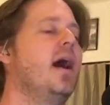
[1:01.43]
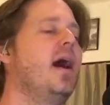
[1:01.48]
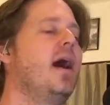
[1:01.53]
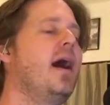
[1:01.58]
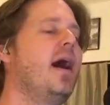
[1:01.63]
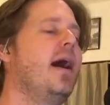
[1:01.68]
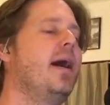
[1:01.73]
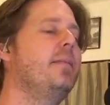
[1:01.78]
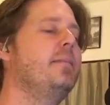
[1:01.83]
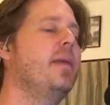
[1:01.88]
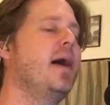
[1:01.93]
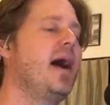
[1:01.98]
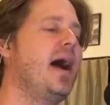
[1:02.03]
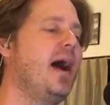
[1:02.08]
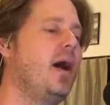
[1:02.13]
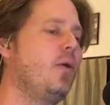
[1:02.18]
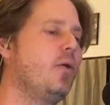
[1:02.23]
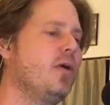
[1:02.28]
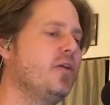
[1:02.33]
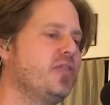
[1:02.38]
Um,
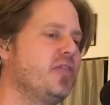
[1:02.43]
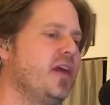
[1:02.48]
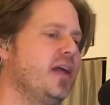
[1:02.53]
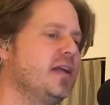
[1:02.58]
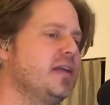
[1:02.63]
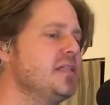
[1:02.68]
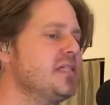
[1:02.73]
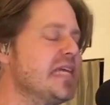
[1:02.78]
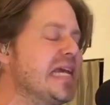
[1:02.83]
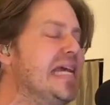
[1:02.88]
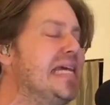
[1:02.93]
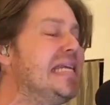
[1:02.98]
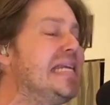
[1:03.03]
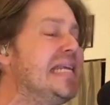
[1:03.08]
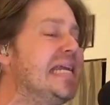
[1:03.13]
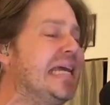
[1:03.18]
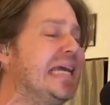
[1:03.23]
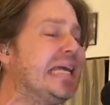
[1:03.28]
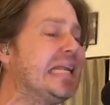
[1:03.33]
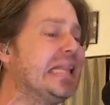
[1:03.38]
how are things
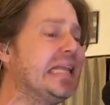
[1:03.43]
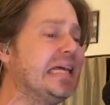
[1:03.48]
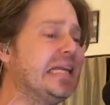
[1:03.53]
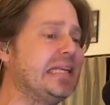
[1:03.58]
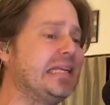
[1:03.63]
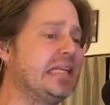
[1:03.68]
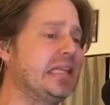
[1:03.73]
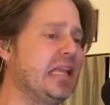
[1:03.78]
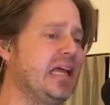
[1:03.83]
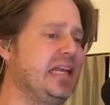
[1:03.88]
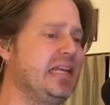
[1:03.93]
in England, in